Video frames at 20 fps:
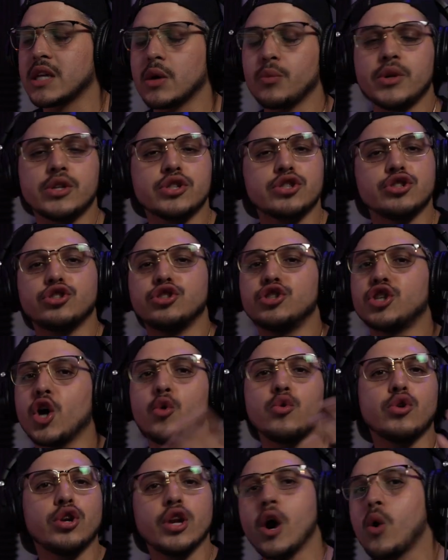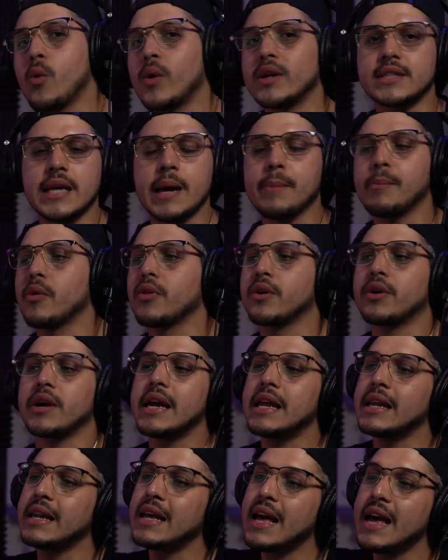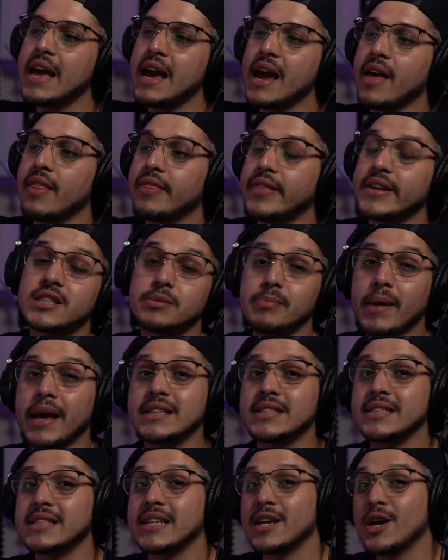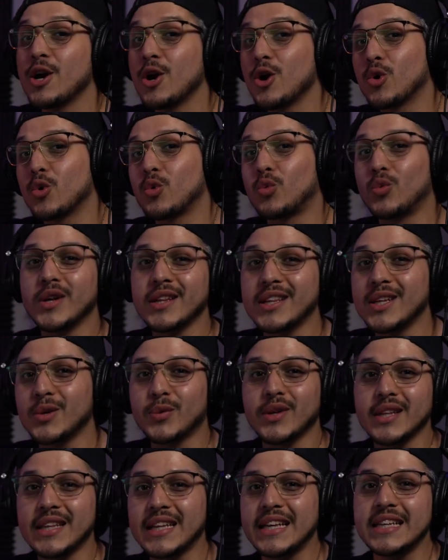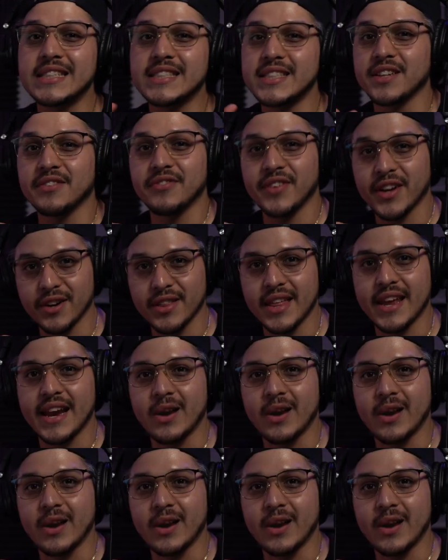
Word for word: that we just don't know what tempo they're in, and this makes it really, really easy to figure that